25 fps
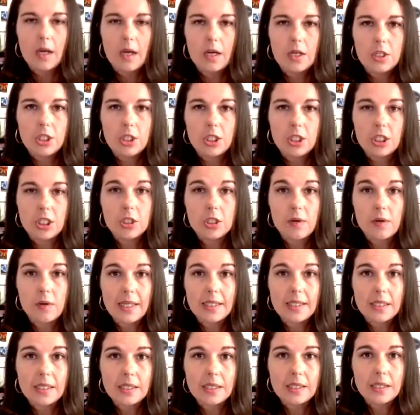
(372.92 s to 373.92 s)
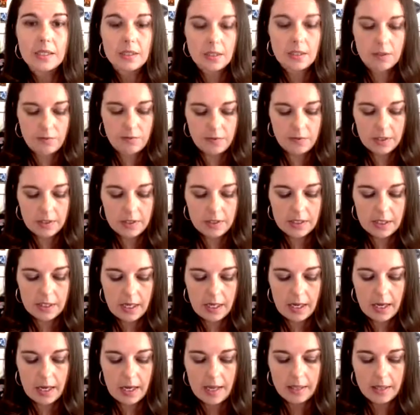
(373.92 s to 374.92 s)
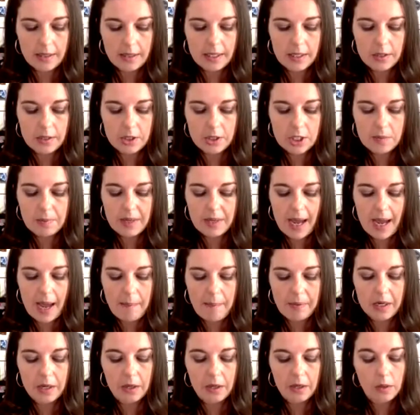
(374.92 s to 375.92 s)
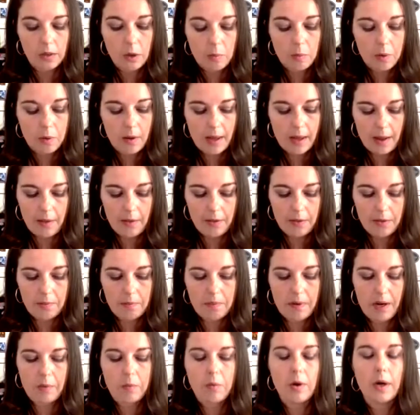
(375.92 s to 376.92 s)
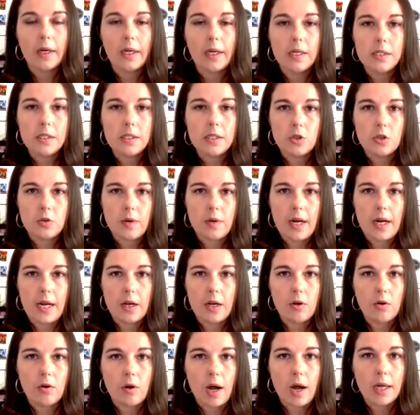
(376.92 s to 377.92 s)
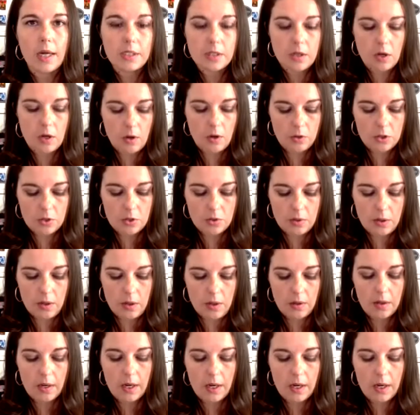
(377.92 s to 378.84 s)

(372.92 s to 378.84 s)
She addresses the diversity and leadership gap in global health by working to train cross cultural,